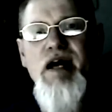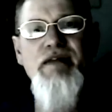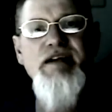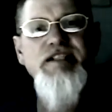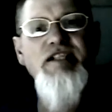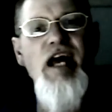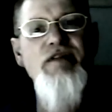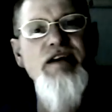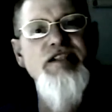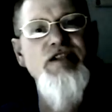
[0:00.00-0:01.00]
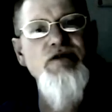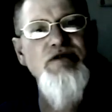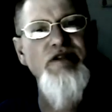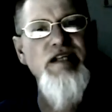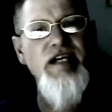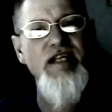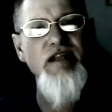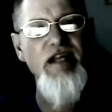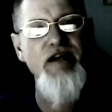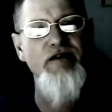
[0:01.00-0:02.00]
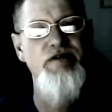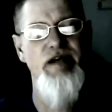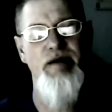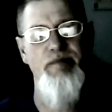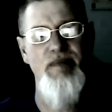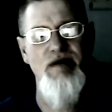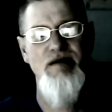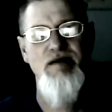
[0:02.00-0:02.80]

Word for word: and they and they choose to declare them.